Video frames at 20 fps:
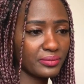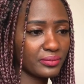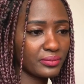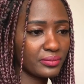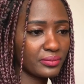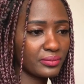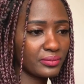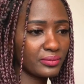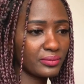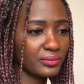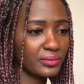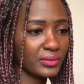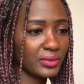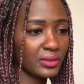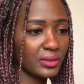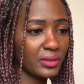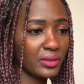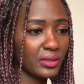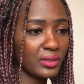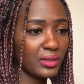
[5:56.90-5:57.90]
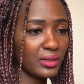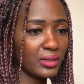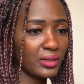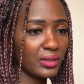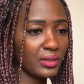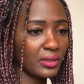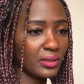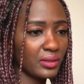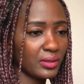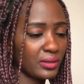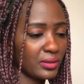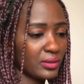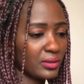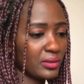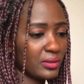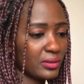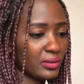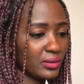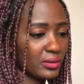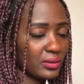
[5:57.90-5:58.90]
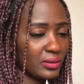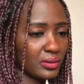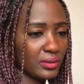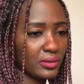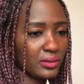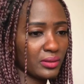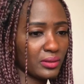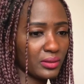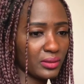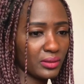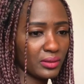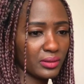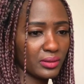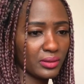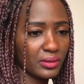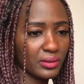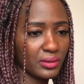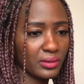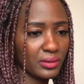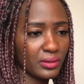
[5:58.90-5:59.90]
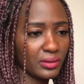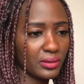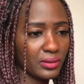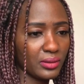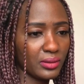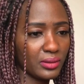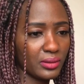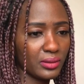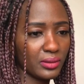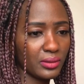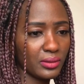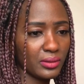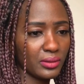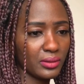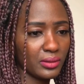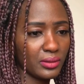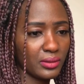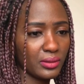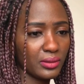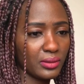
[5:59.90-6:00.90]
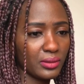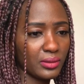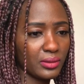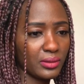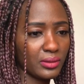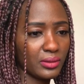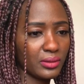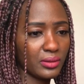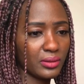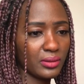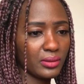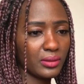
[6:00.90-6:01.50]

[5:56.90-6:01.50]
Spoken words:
Nobody speaks.